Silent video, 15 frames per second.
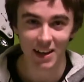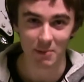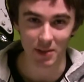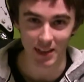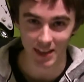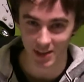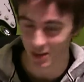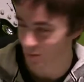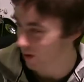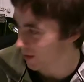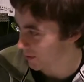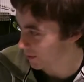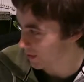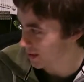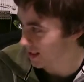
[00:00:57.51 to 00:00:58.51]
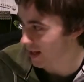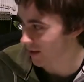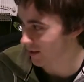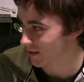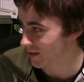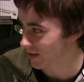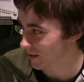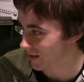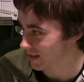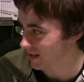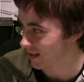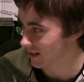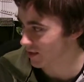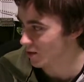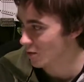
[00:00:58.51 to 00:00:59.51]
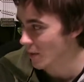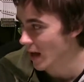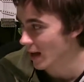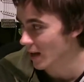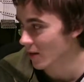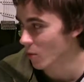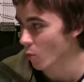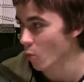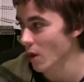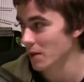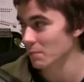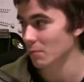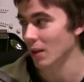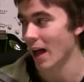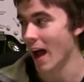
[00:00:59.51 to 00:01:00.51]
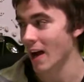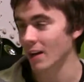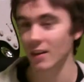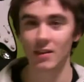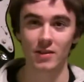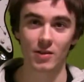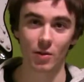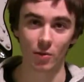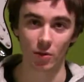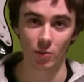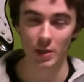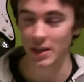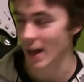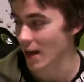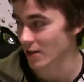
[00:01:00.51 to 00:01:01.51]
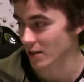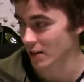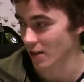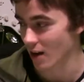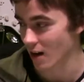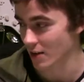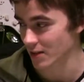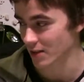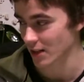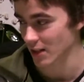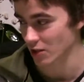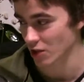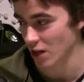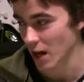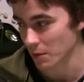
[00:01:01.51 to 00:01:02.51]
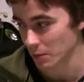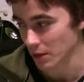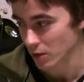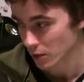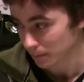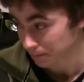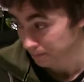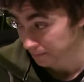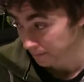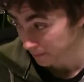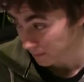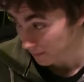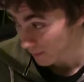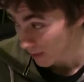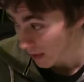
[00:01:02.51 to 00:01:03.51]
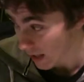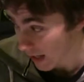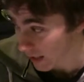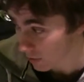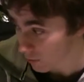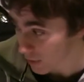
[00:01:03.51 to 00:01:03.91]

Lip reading: But let's just walk through it together. So it's a 2 mana, 1 black, so 3 casting cost enchantment. And it